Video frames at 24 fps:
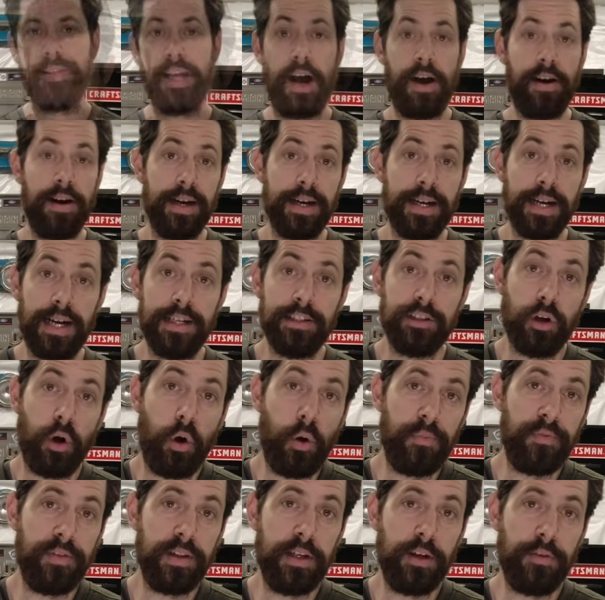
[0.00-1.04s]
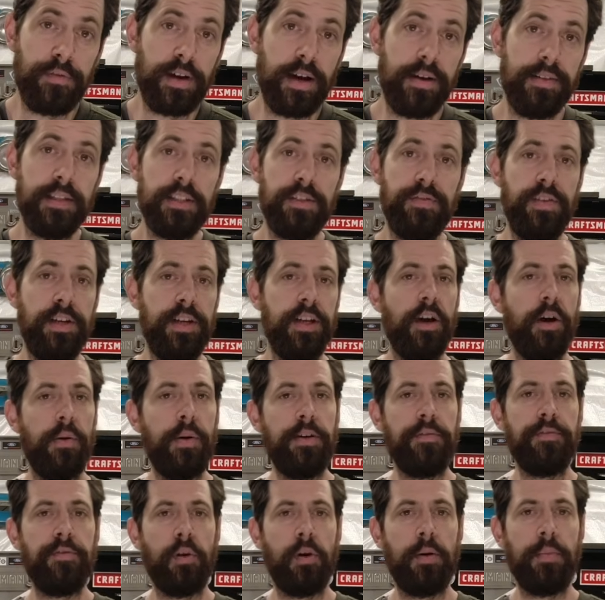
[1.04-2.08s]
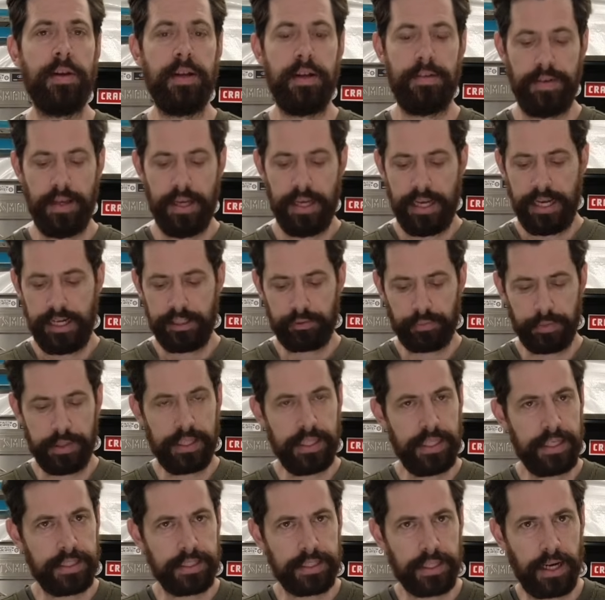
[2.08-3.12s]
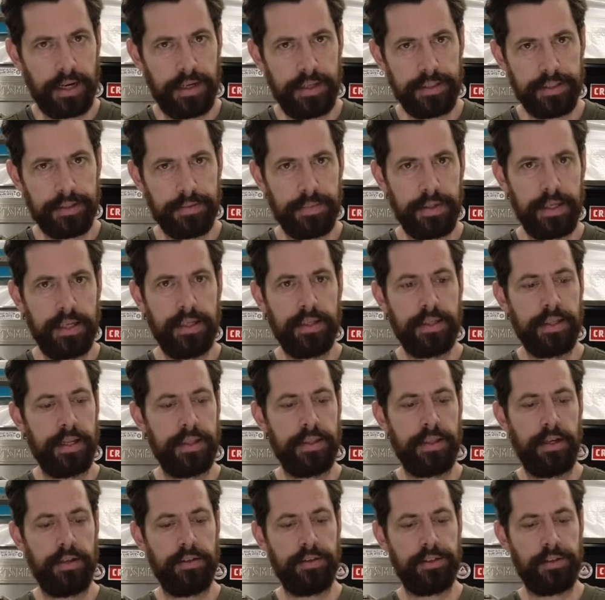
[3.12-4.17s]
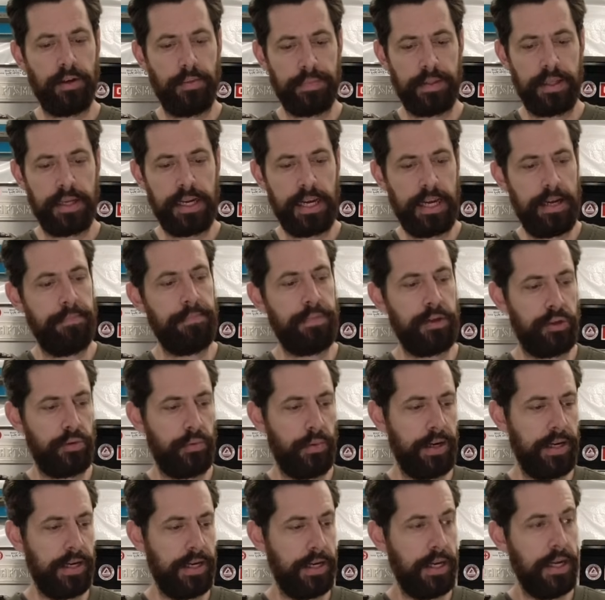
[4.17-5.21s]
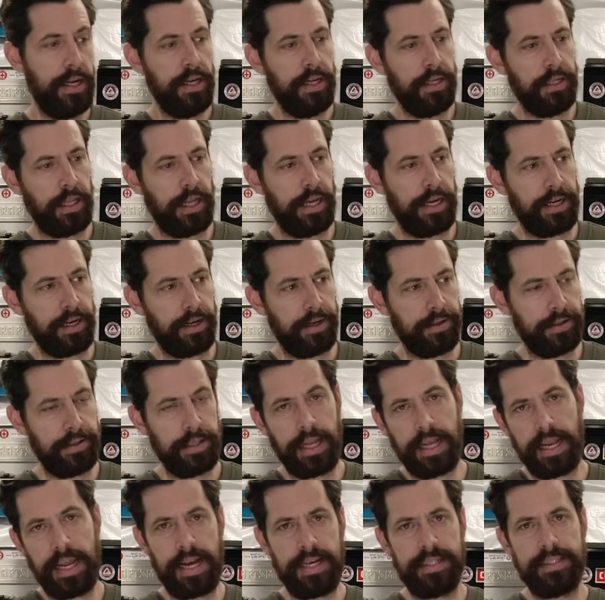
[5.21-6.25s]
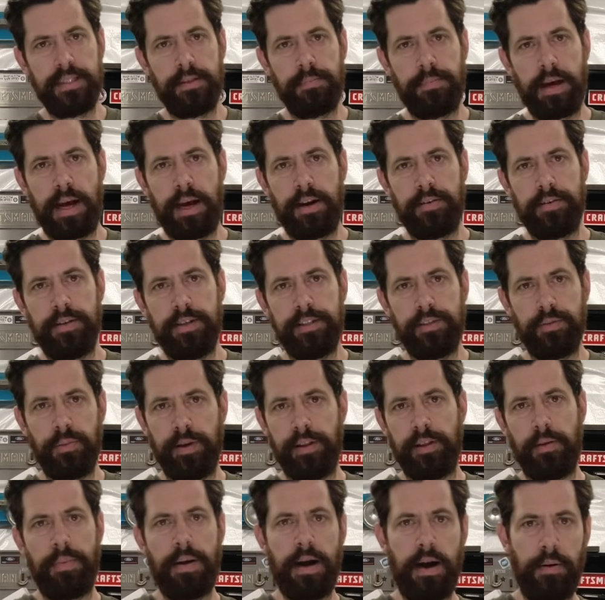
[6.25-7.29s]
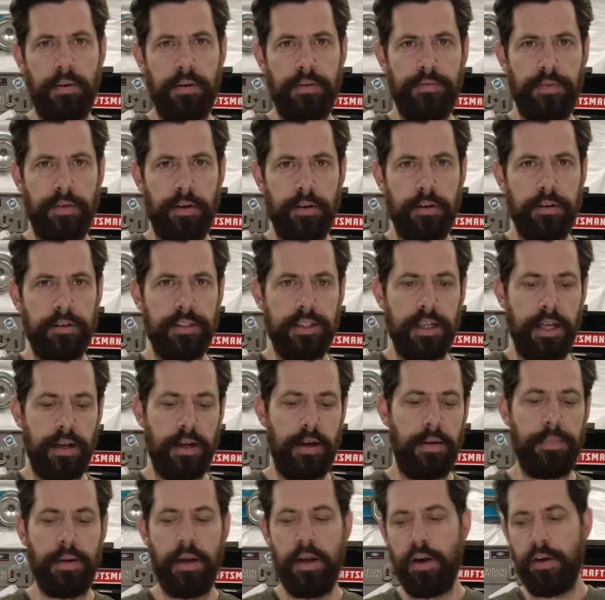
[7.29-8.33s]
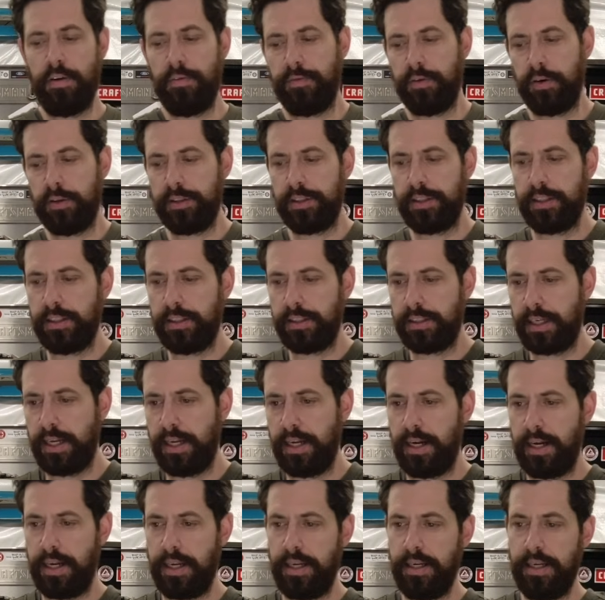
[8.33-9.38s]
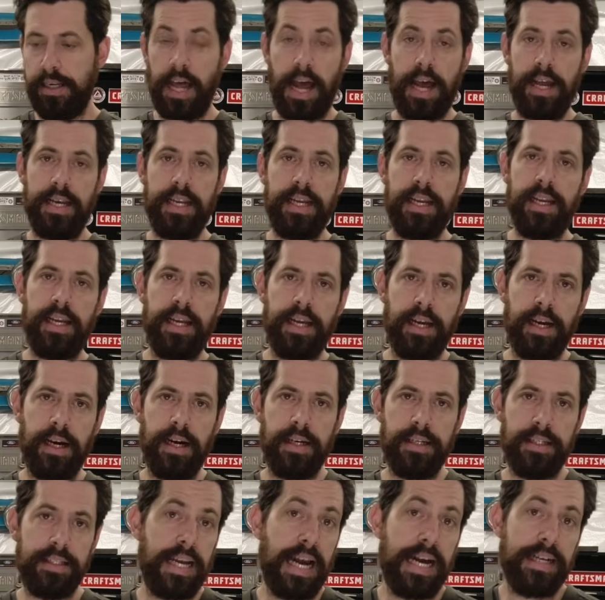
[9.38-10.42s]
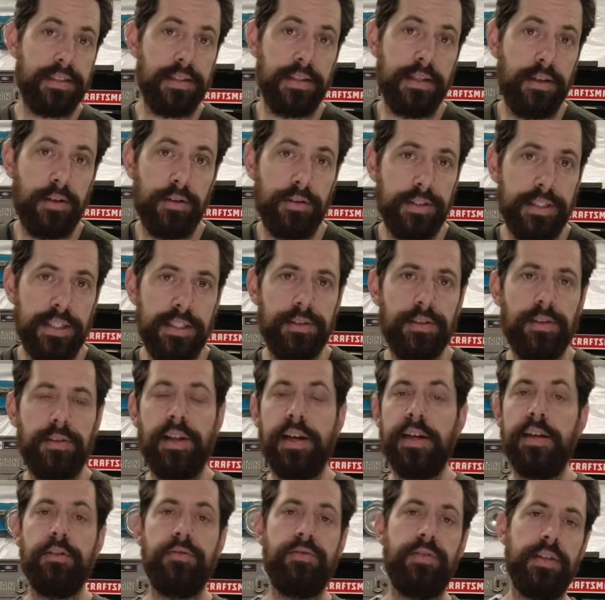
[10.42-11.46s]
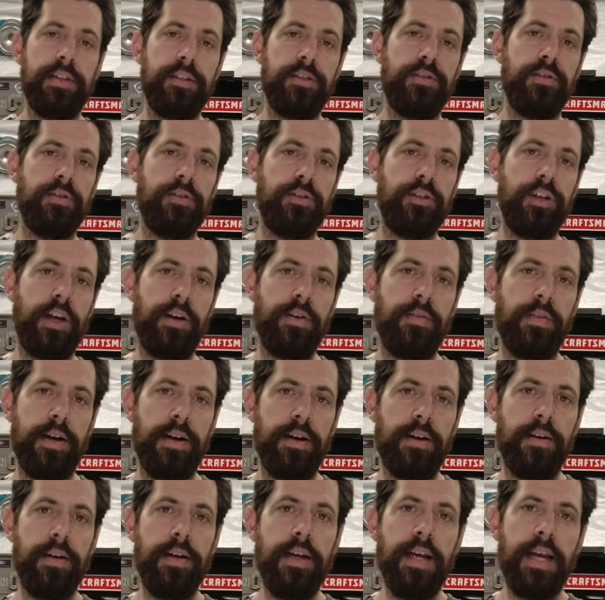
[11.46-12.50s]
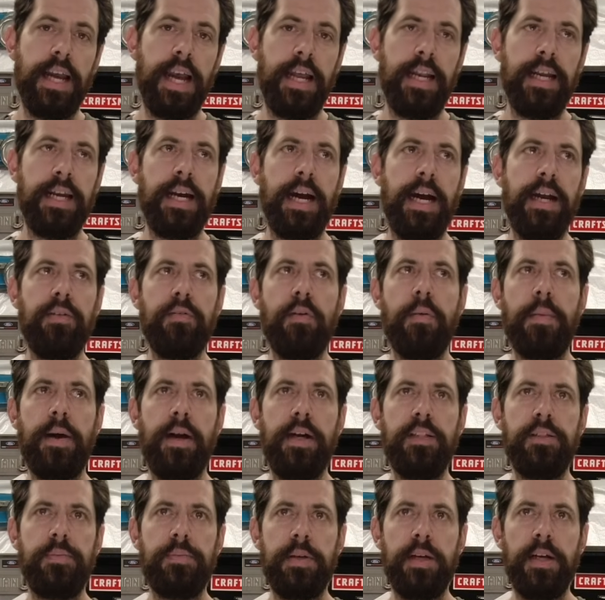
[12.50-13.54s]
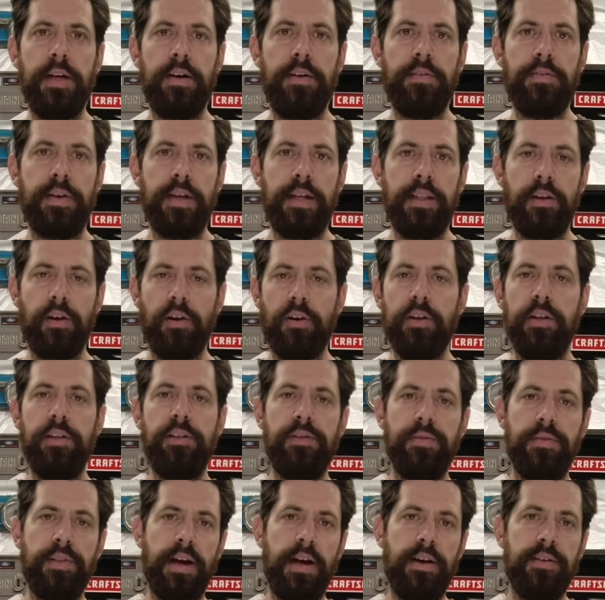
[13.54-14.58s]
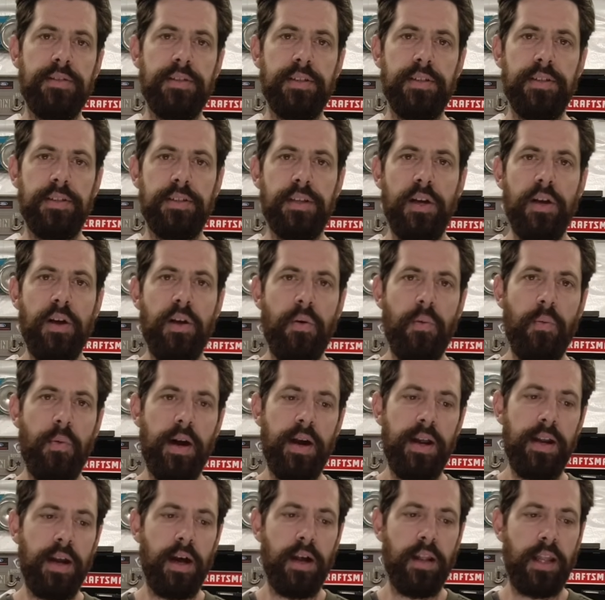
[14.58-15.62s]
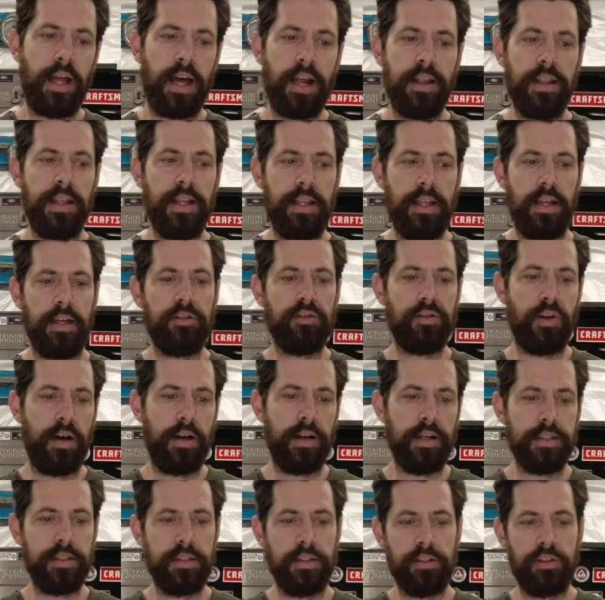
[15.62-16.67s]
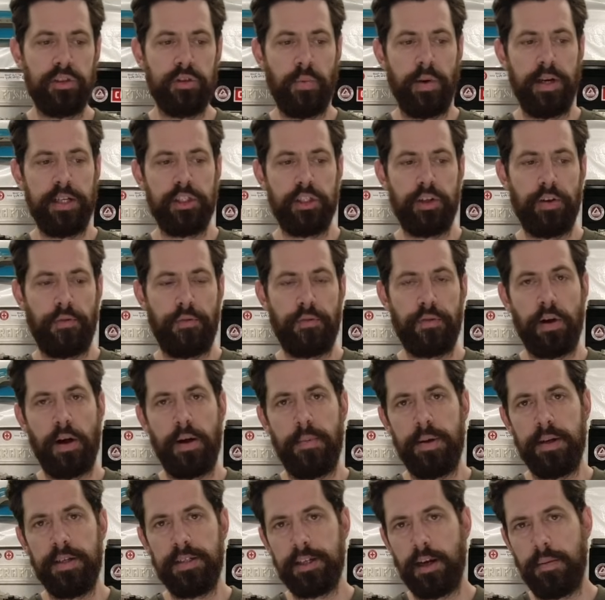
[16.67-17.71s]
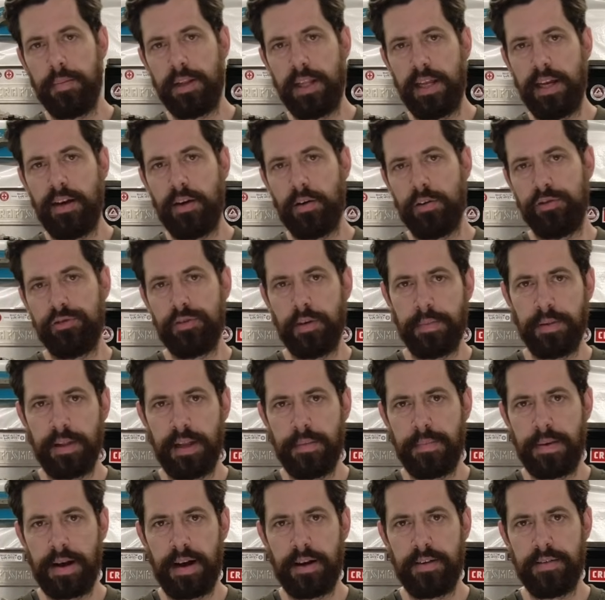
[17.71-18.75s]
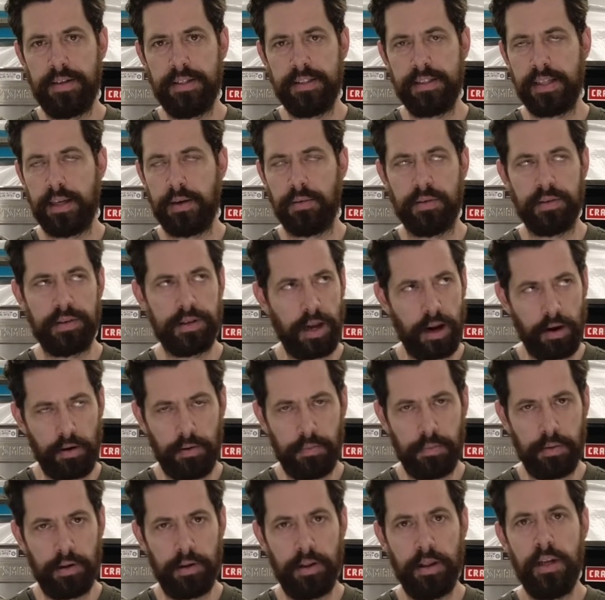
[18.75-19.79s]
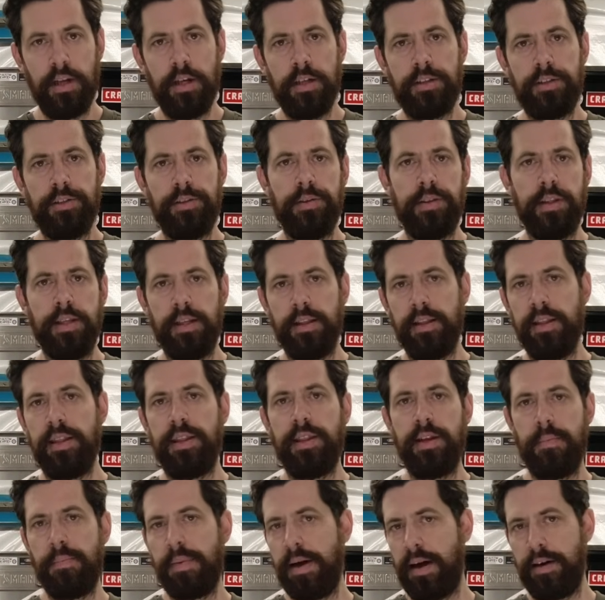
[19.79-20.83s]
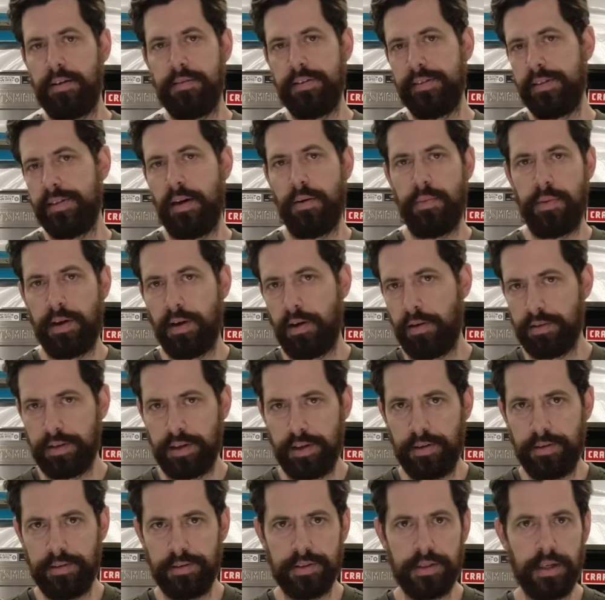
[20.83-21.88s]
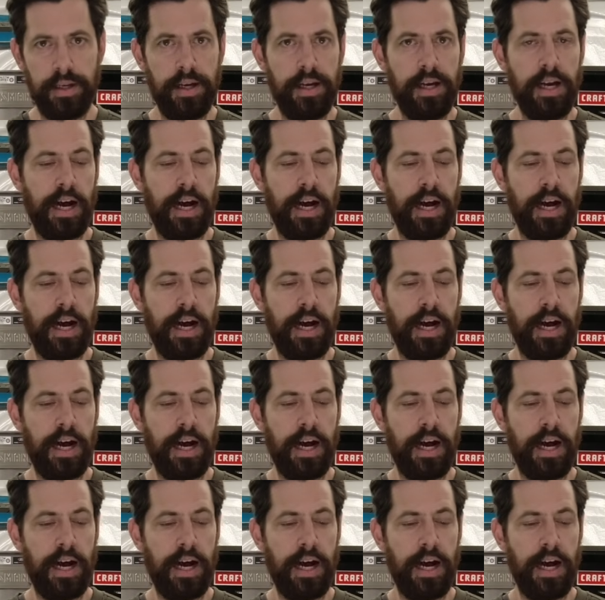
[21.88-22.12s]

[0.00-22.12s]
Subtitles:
All right, guys, so hopefully you found this video informative. It's really exciting to me that there's something in between, like lead acid batteries with a power inverter setup versus not needing a gasoline or diesel like a traditional generator. And it kind of reminds me of in the early 2000s when a lot of the electronics switched from AA or AAA batteries that were terrible to the lithium batteries that we all use.